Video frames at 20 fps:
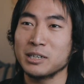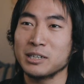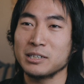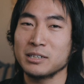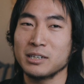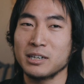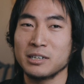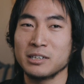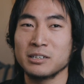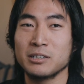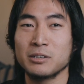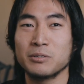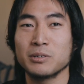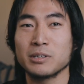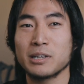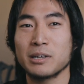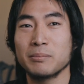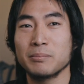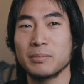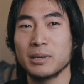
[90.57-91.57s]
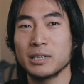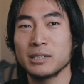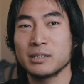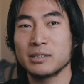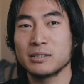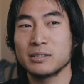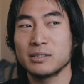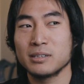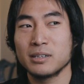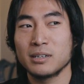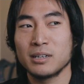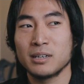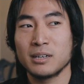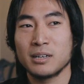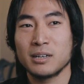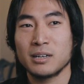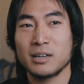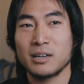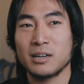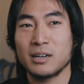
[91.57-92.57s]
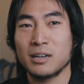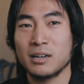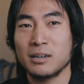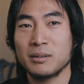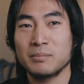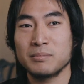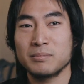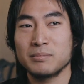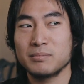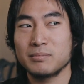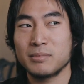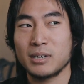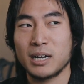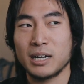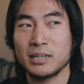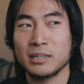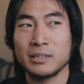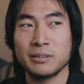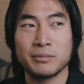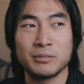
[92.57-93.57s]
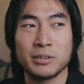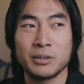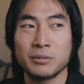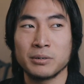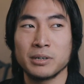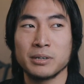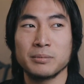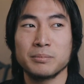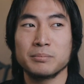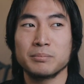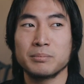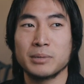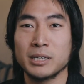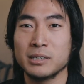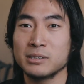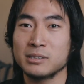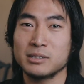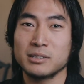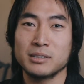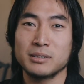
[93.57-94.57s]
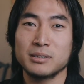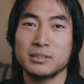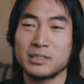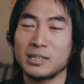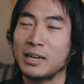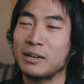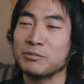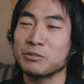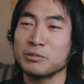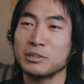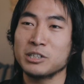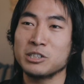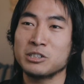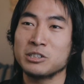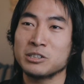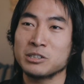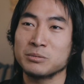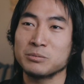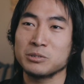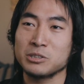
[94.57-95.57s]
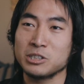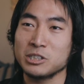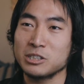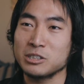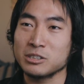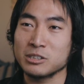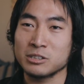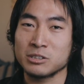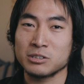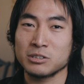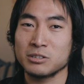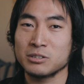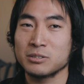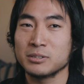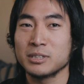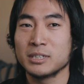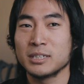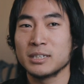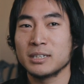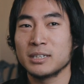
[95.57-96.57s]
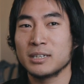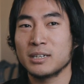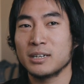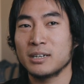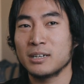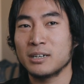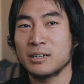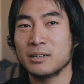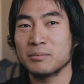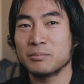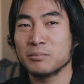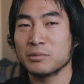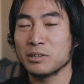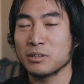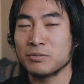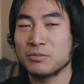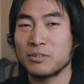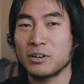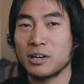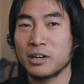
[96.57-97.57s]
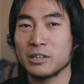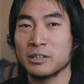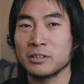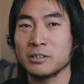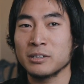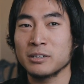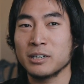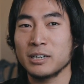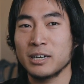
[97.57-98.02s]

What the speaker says: I didn't know what that meant. I didn't even know what it meant to have a relationship with Jesus or with the Father.